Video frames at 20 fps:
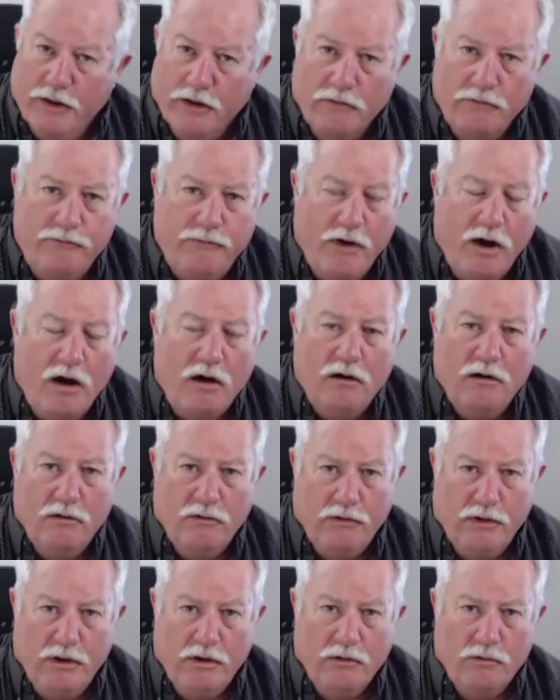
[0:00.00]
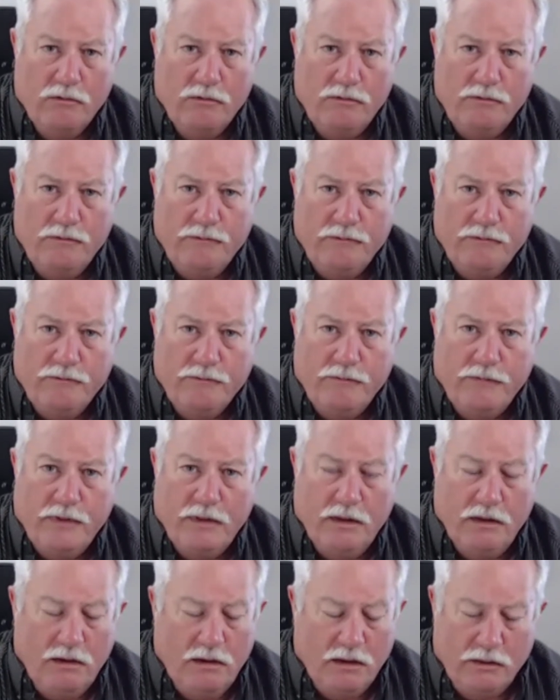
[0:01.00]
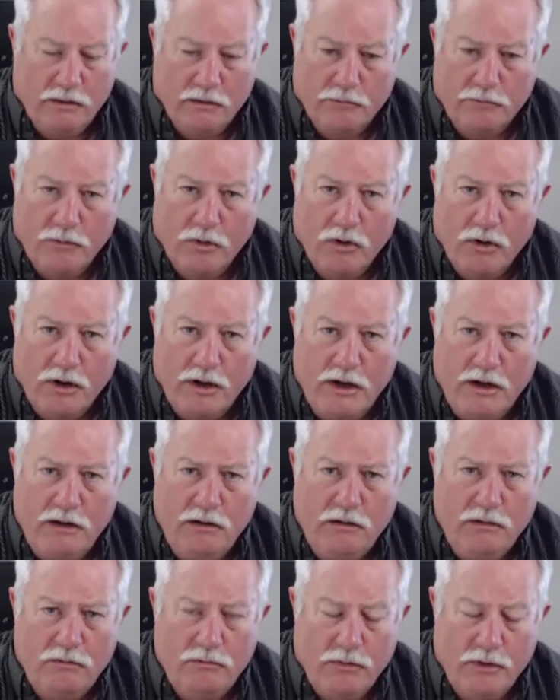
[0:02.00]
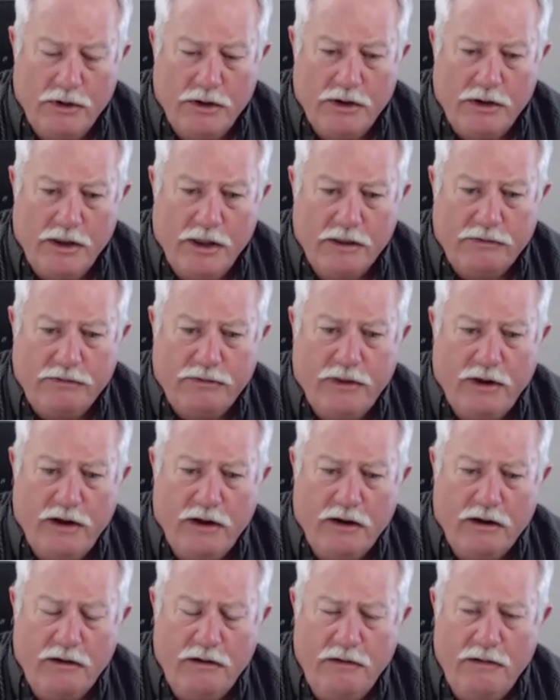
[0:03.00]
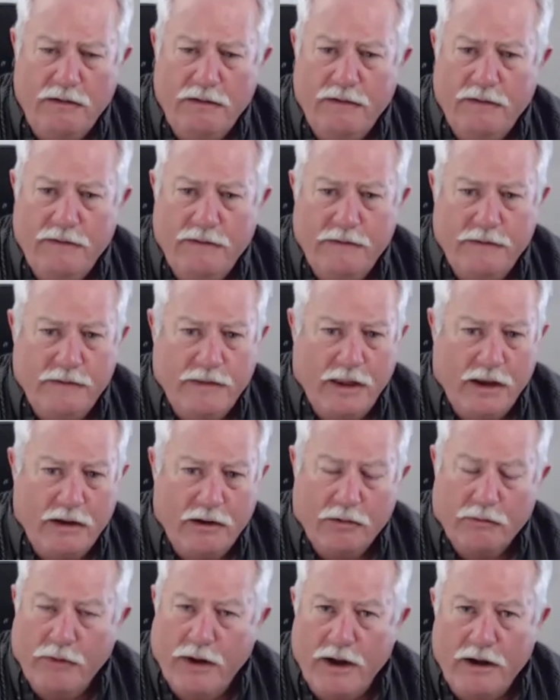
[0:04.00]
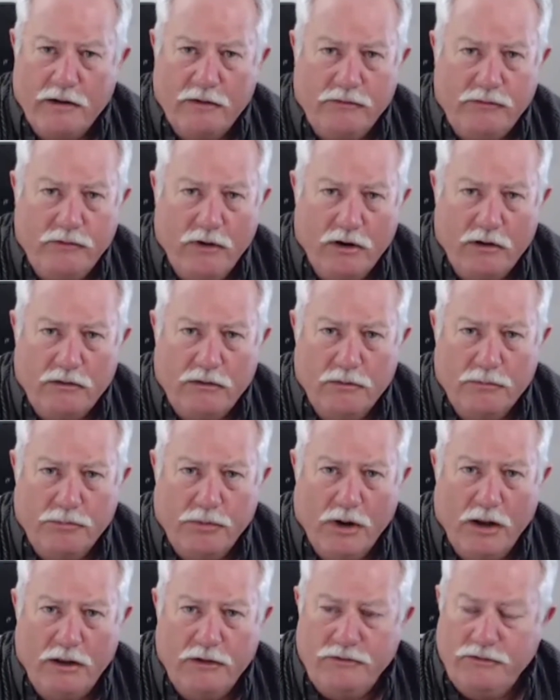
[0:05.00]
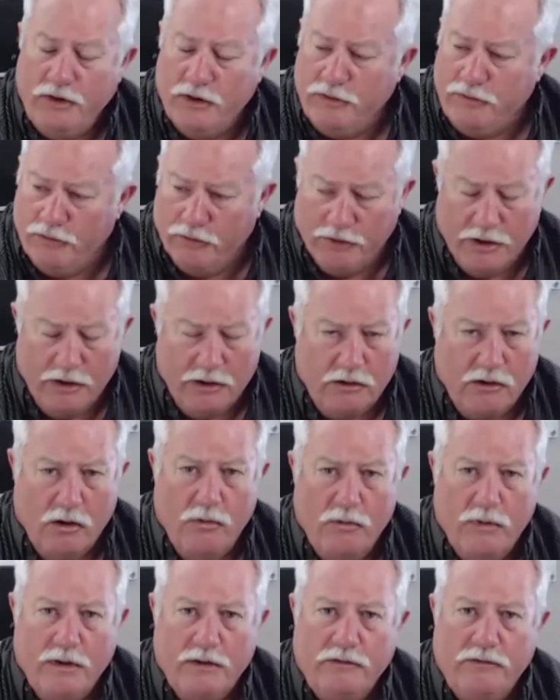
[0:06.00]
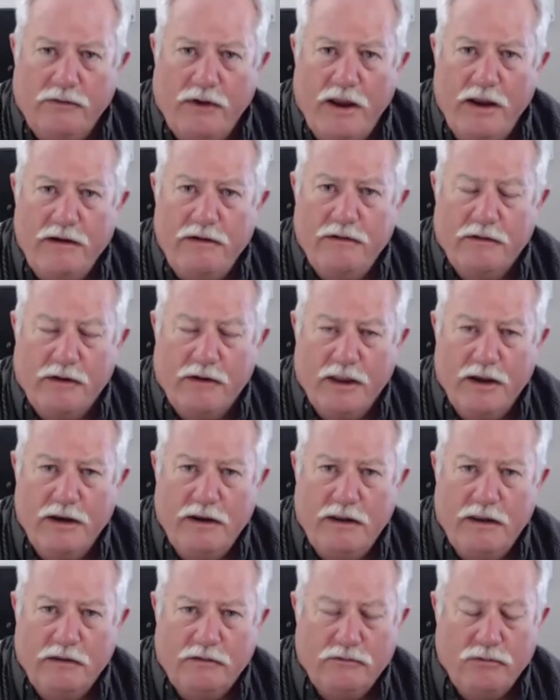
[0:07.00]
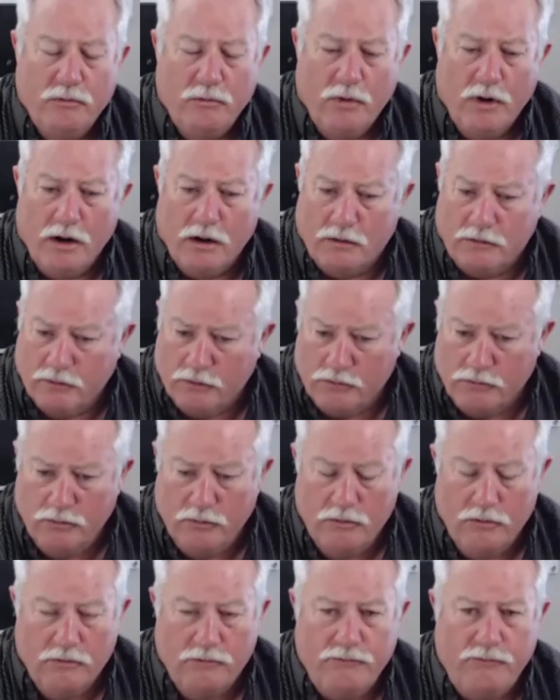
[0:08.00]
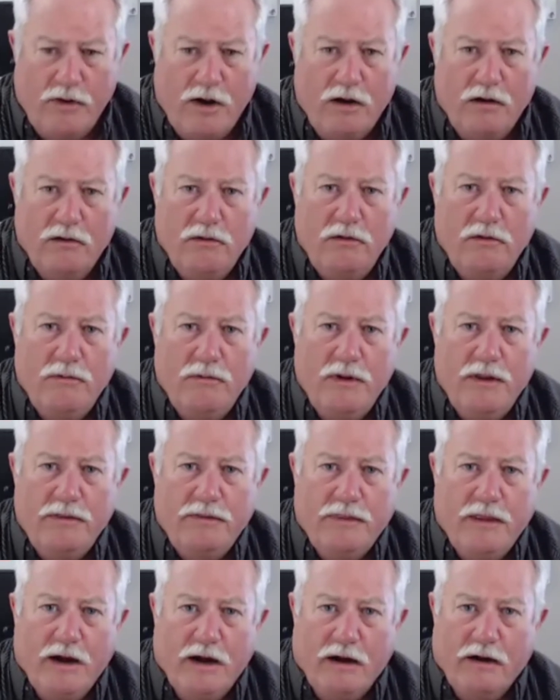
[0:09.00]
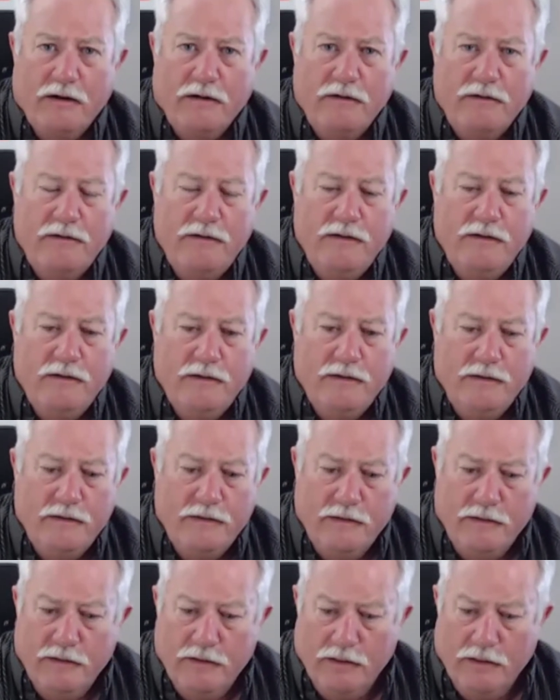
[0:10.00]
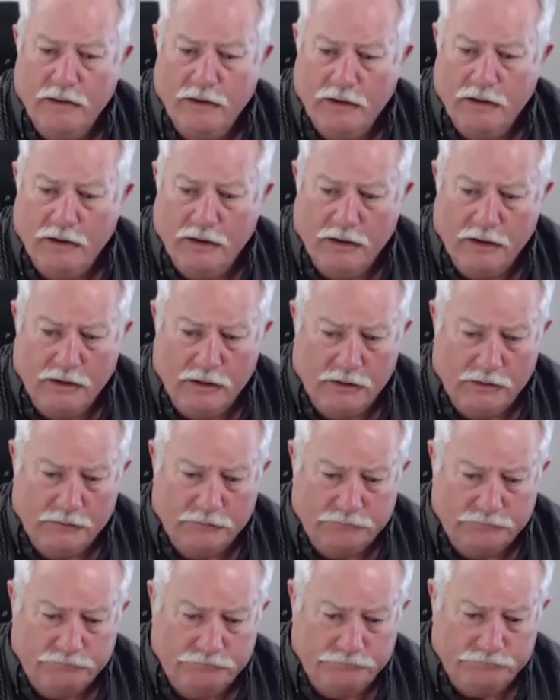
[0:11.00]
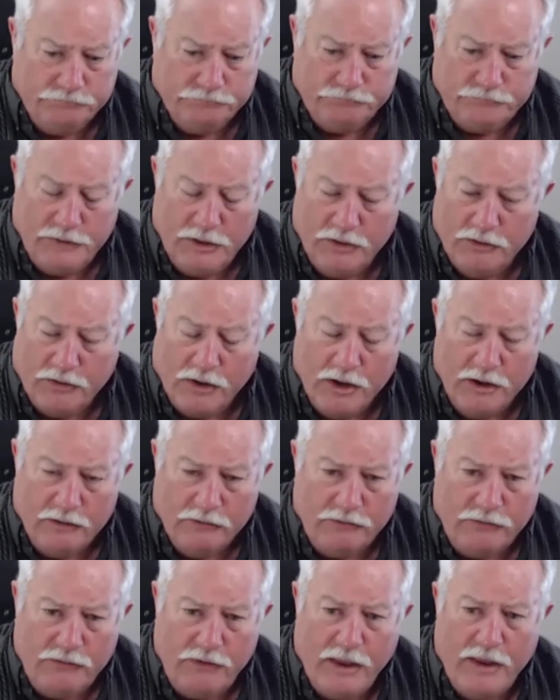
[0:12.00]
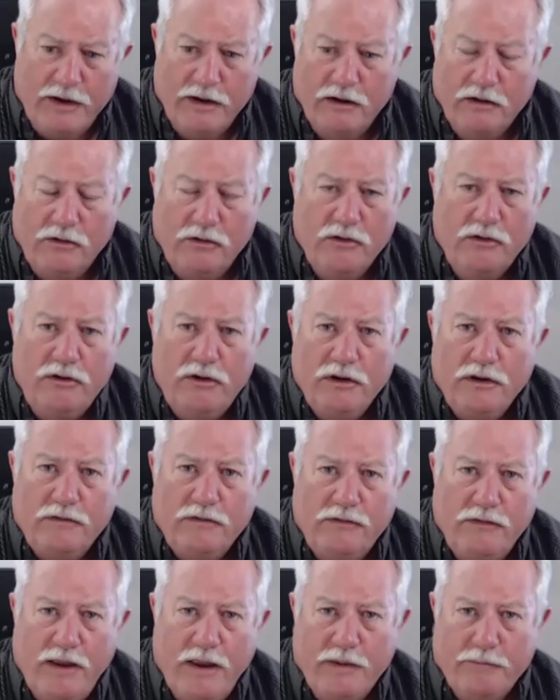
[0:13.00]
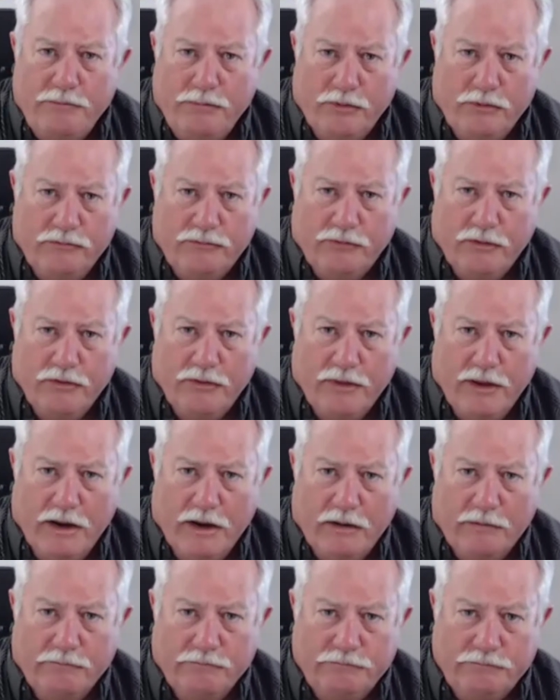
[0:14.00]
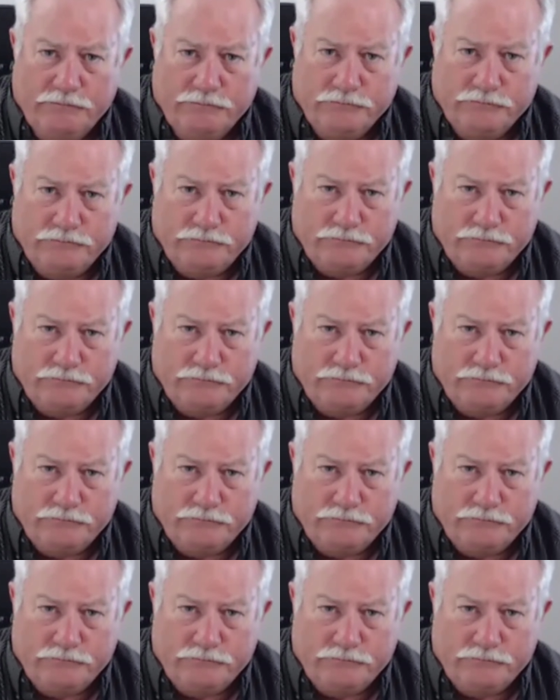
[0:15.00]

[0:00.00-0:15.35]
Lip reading: They'll follow you. In the morning, when you get there and you're ready to start the project, you're going to go inside and you're going to get to work. The crew will follow you in there. You're going to set a good example for them.